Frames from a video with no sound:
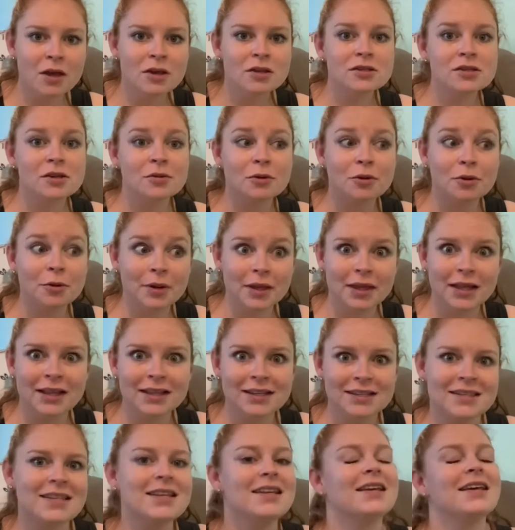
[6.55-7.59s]
so I'm
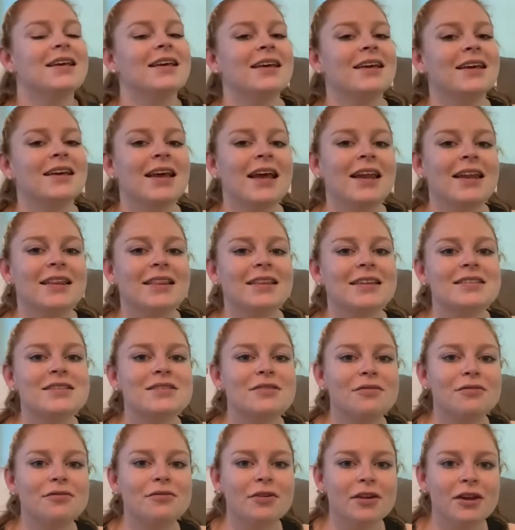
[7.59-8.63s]
quickly sitting here getting this
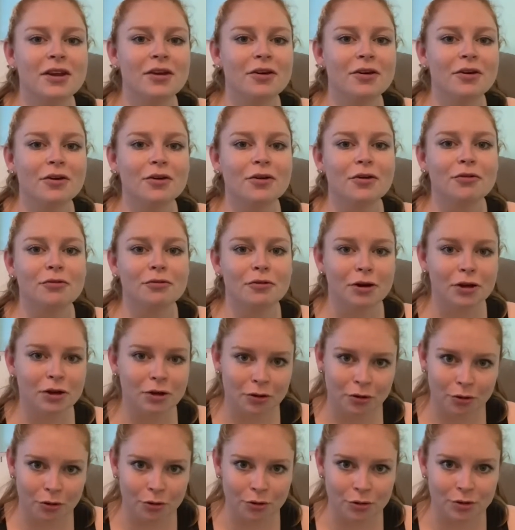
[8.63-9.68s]
video
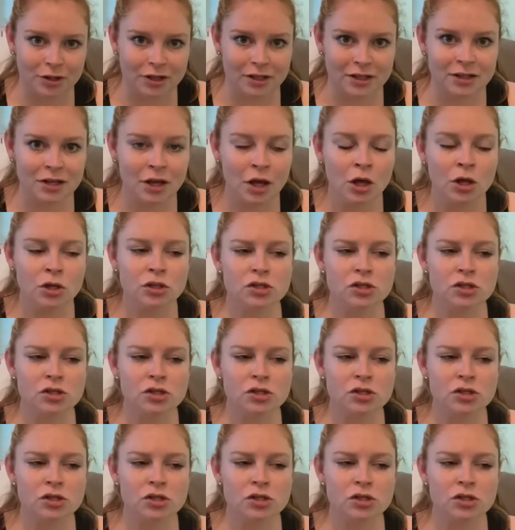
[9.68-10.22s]
recorded.